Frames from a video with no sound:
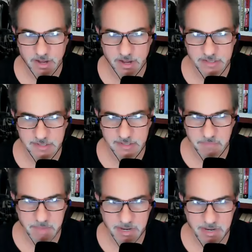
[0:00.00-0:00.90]
does. And
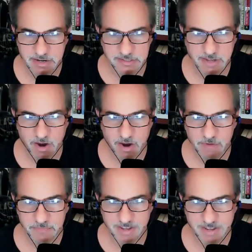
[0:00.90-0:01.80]
maybe he doesn't care.
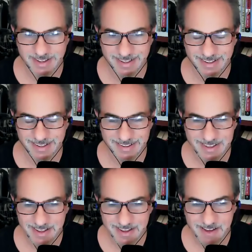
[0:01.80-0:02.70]

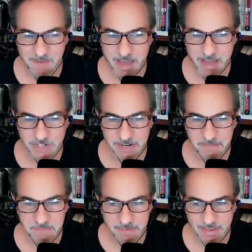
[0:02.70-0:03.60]

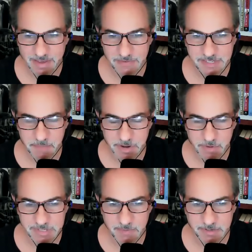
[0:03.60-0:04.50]
Imagine if somebody
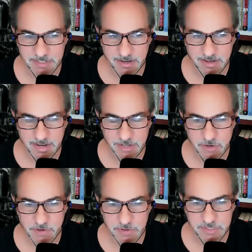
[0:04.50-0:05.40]
was able to
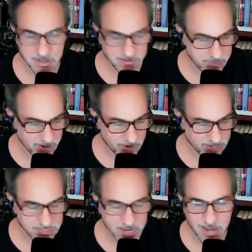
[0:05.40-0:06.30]
interview Steve Perry
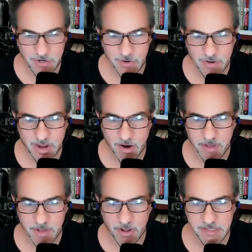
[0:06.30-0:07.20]
and say, hey, do you care
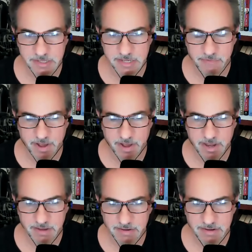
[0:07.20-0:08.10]
about all this
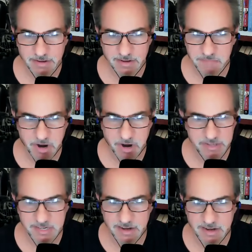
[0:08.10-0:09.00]
infighting? And Perry
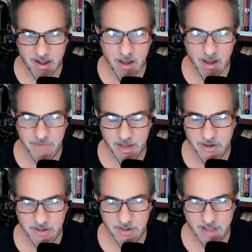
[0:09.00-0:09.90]
said, no, I've got a
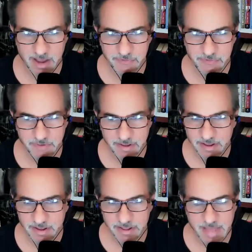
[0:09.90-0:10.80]
good life.
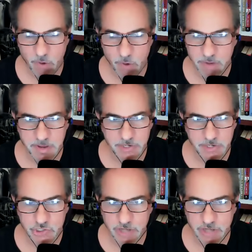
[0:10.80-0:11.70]
That would be
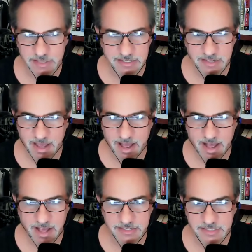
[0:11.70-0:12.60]
just
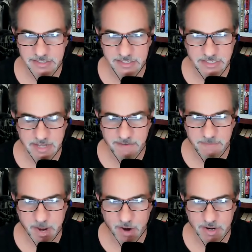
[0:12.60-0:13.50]
as
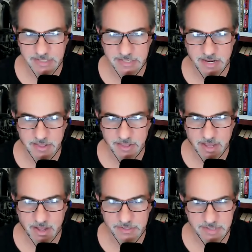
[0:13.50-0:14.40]
Steve Perry as
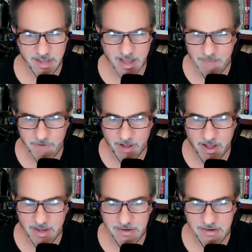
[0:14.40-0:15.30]
anything else. Yeah, I'm
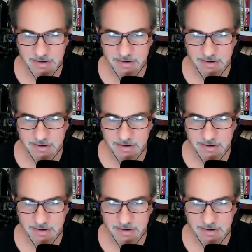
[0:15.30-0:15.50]
fine.